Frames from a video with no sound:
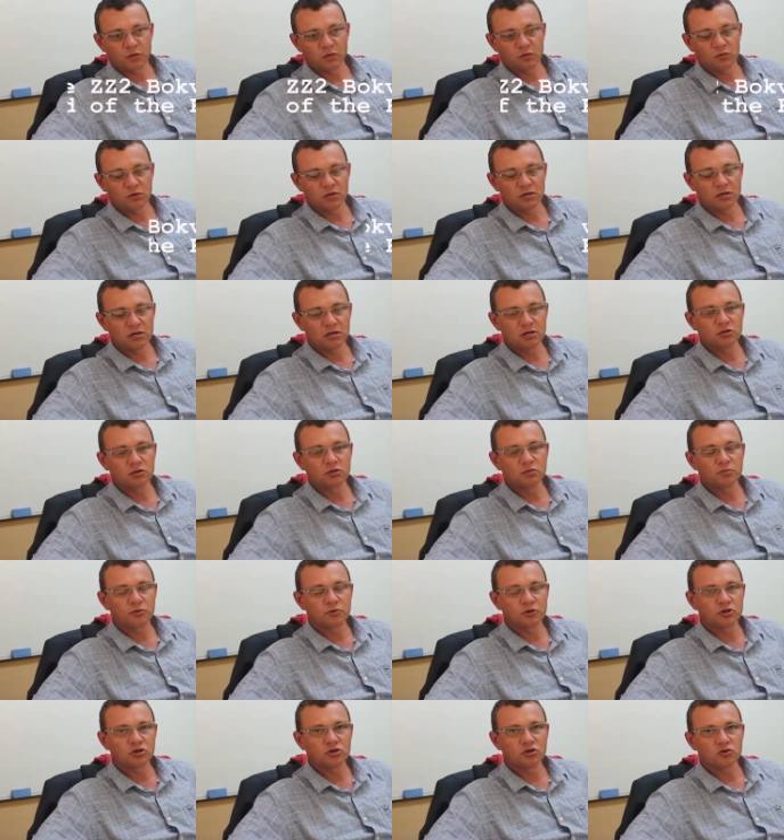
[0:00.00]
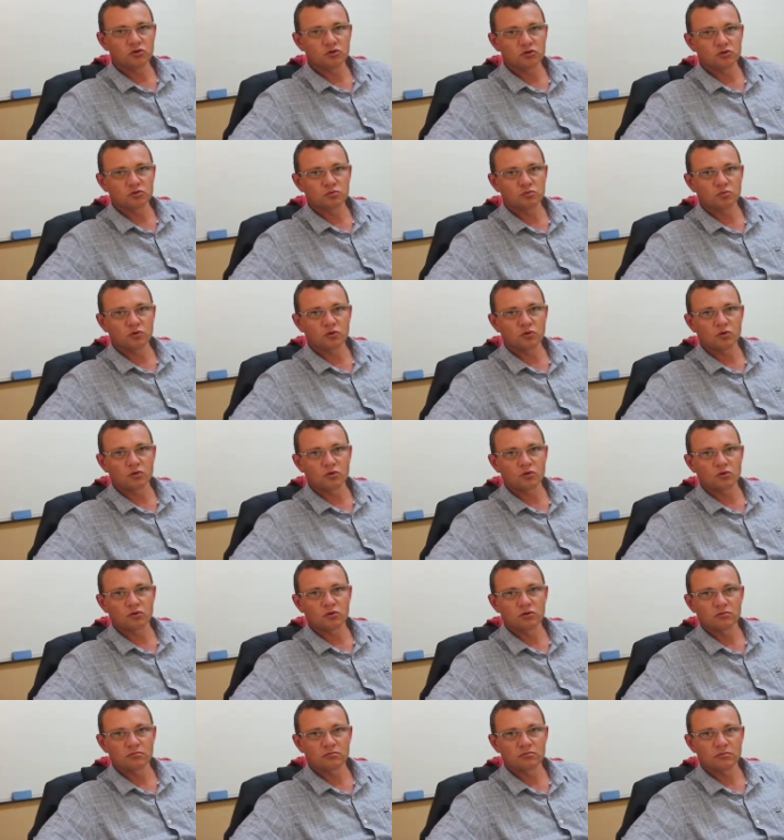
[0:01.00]
we need to produce
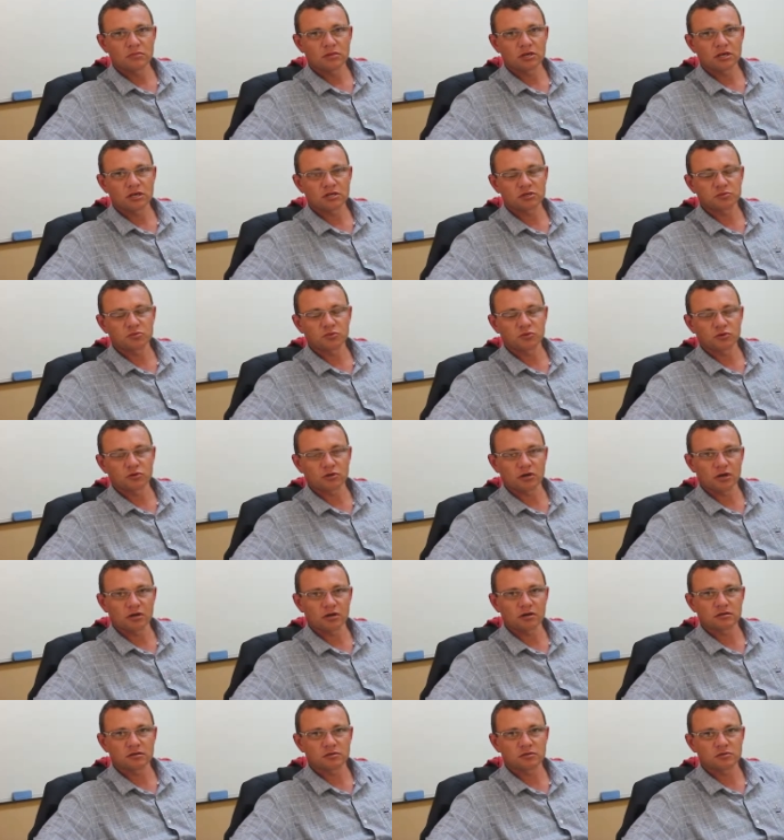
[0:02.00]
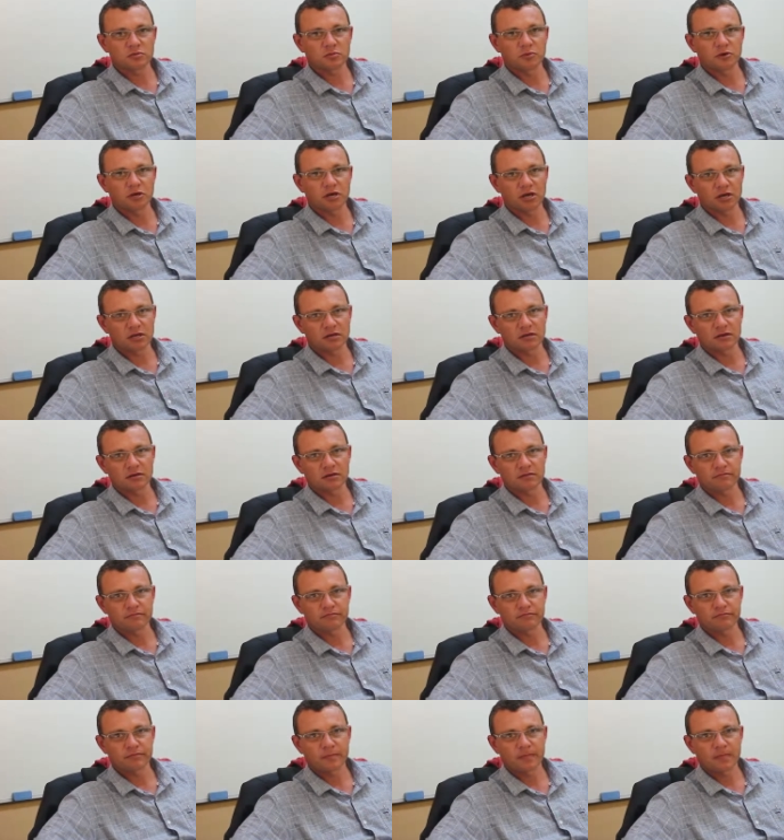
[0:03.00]
more export cartons per hectare,
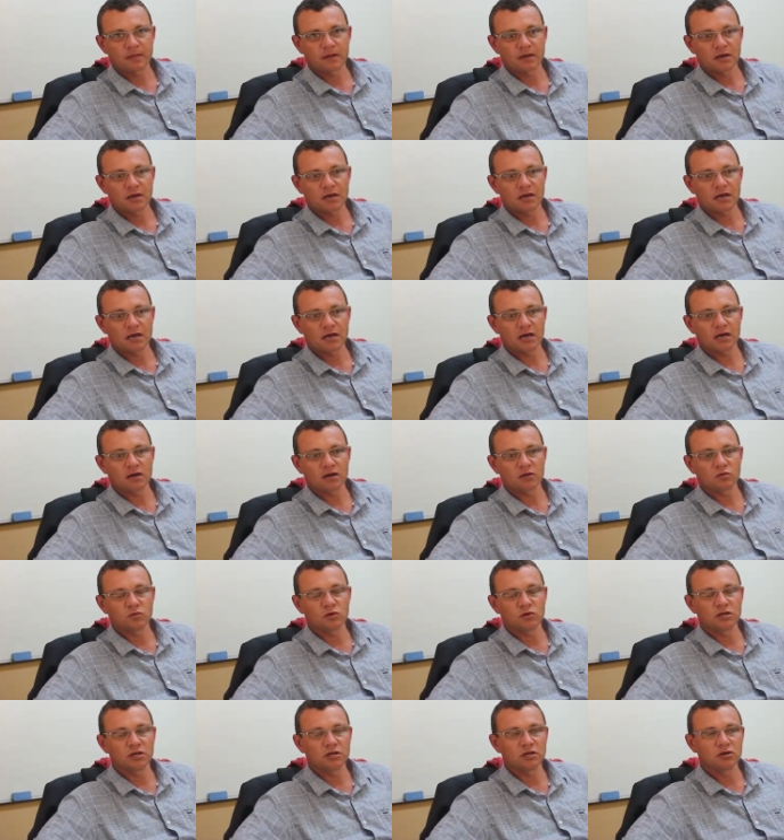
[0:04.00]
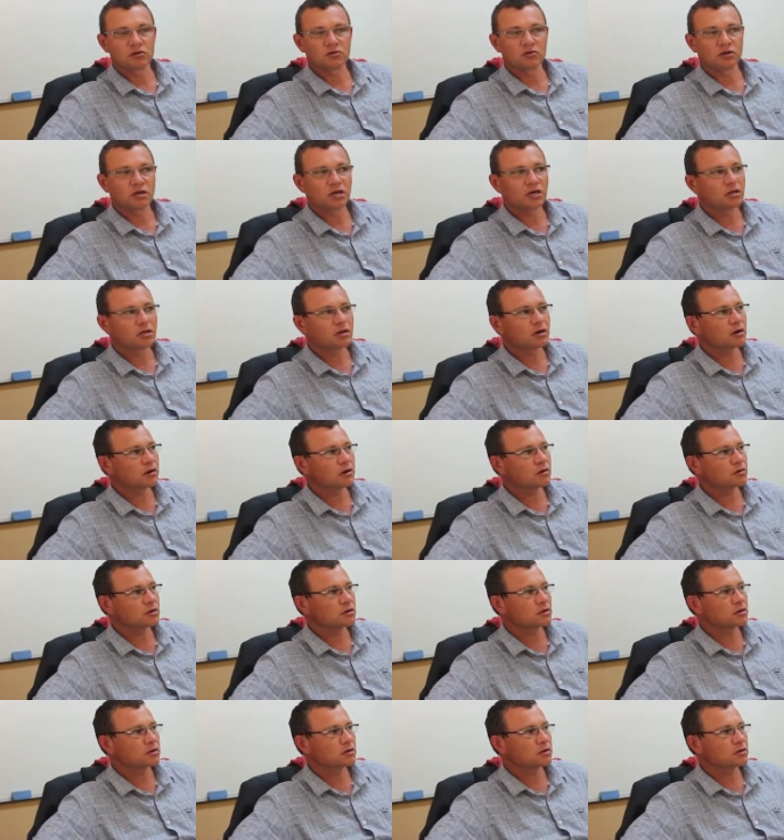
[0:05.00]
and we need to get
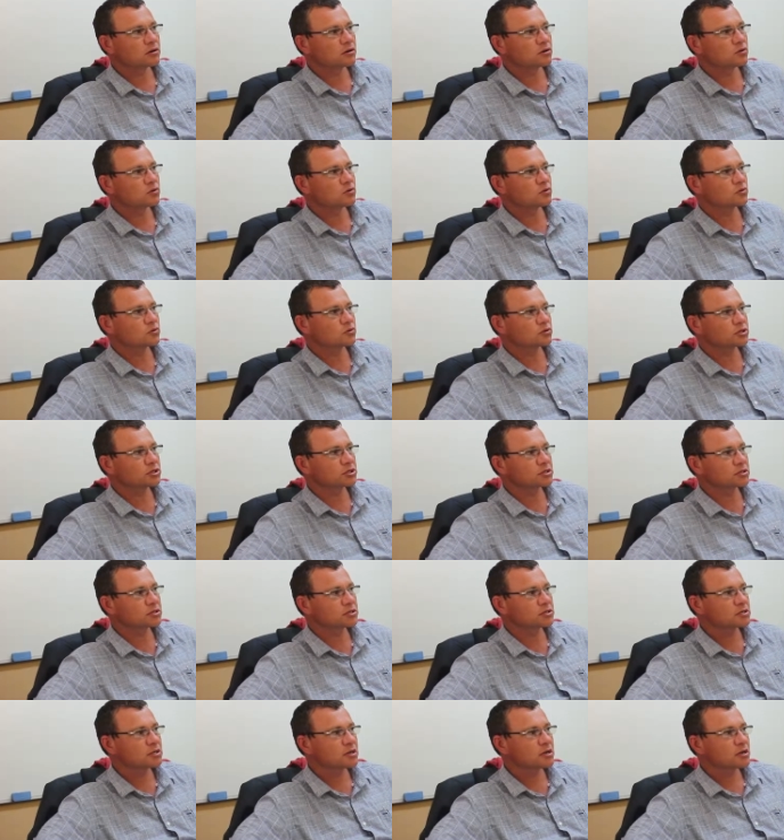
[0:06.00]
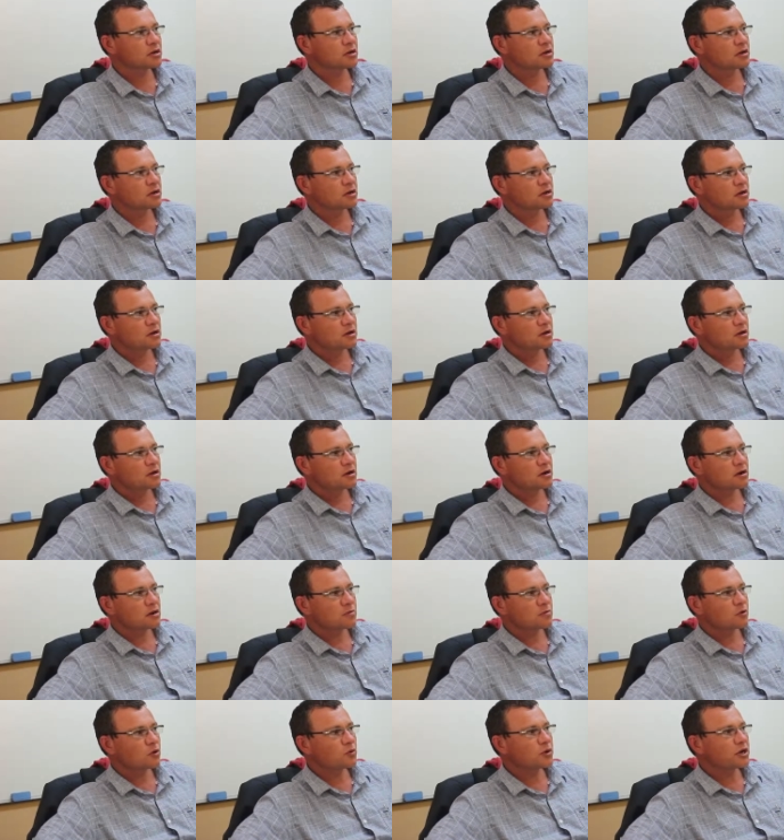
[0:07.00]
our new orchards
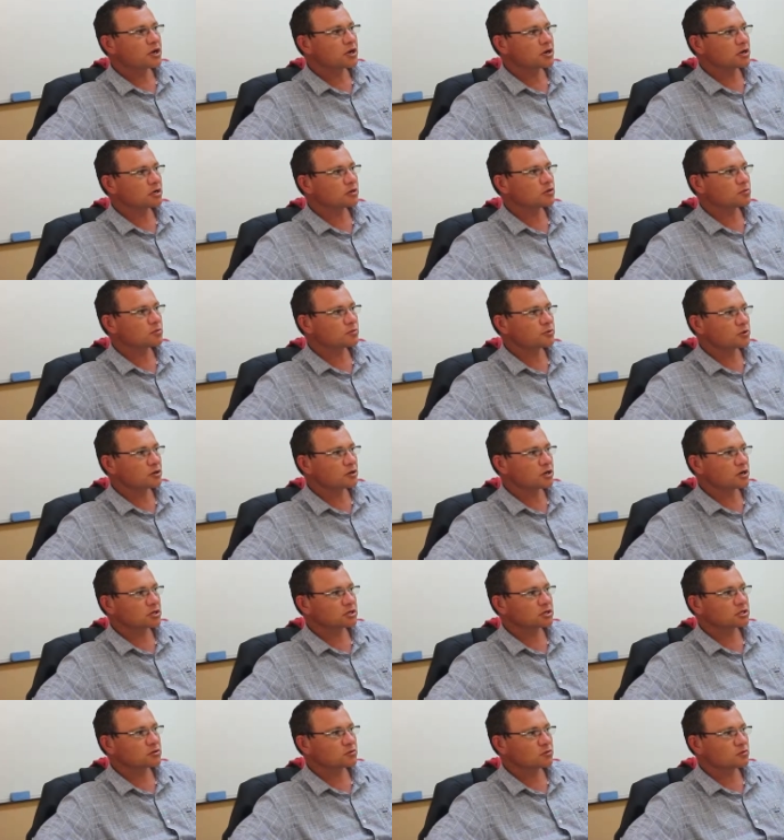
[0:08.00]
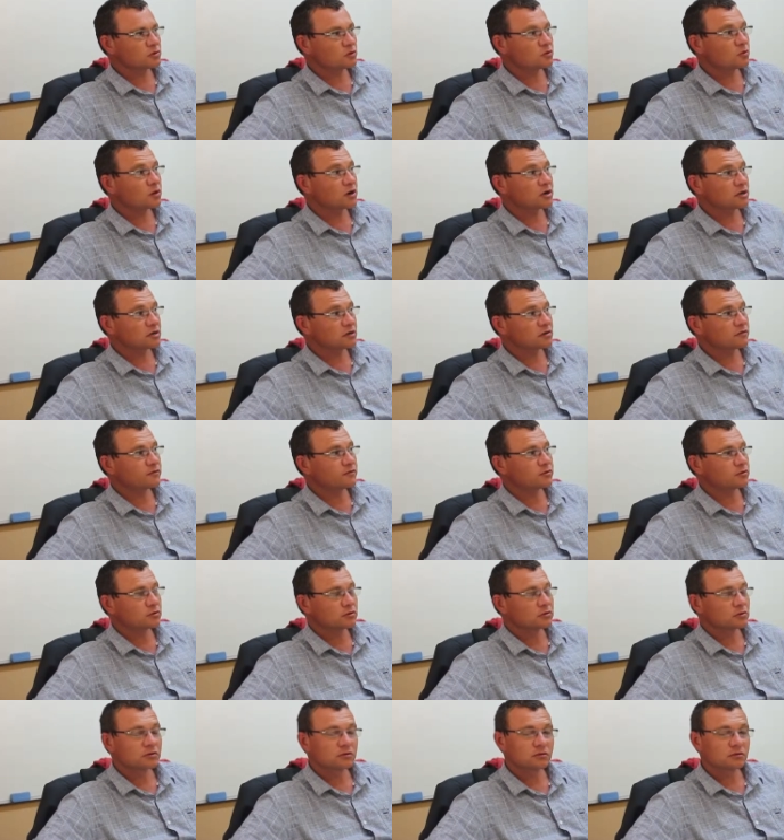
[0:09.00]
quicker into production with quality
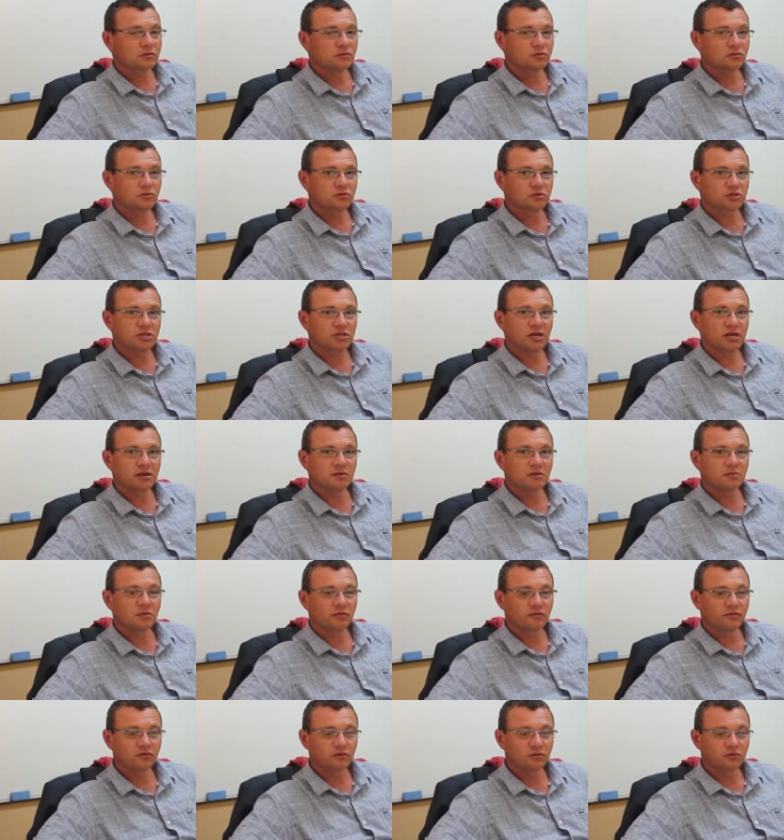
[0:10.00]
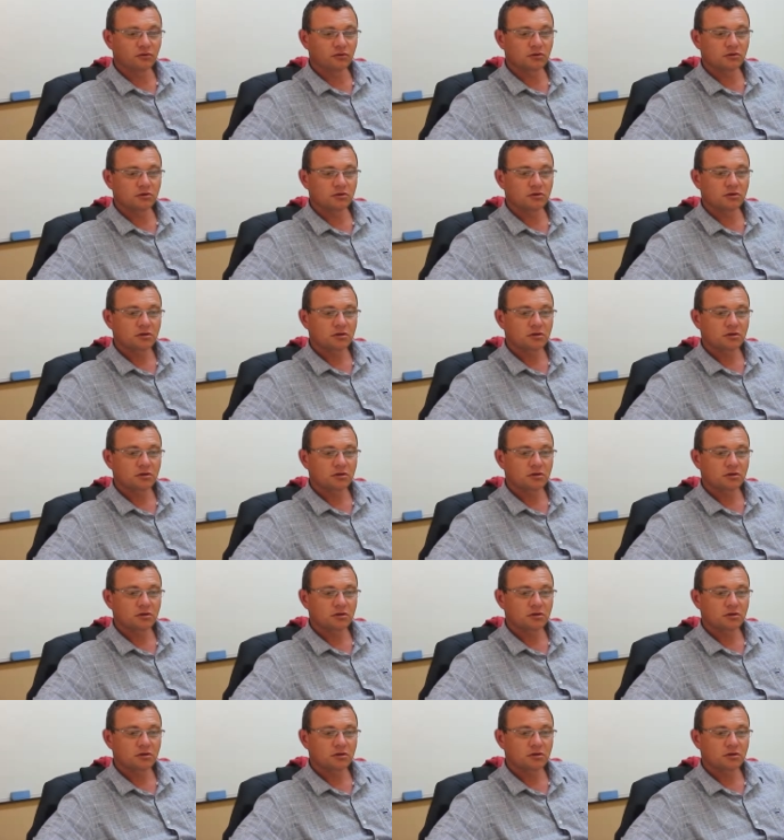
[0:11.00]
fruit or saleable fruit,